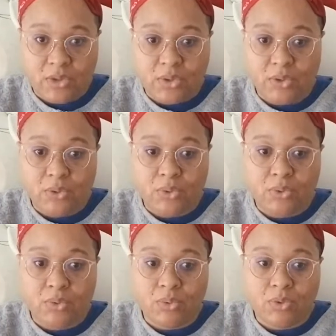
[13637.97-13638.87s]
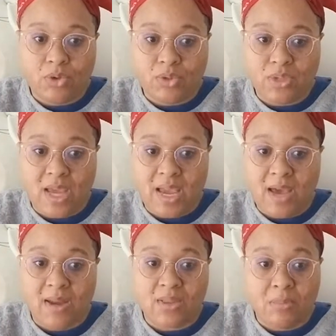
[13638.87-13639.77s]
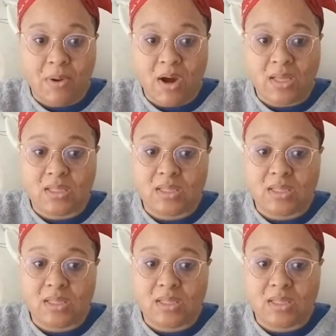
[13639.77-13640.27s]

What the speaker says: who used to hang out at the parties.